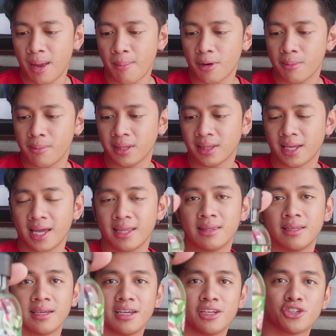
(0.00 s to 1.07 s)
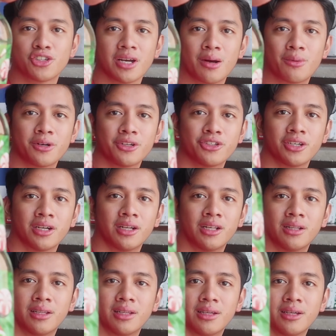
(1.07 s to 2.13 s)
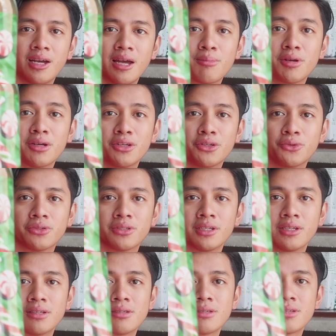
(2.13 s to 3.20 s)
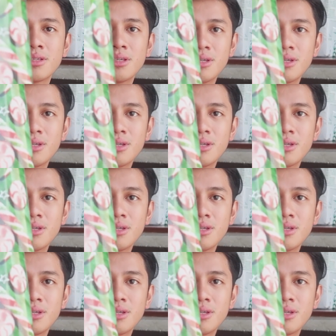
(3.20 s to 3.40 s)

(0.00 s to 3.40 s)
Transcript: Peppermint candy cane shower gel. I'm gonna use this.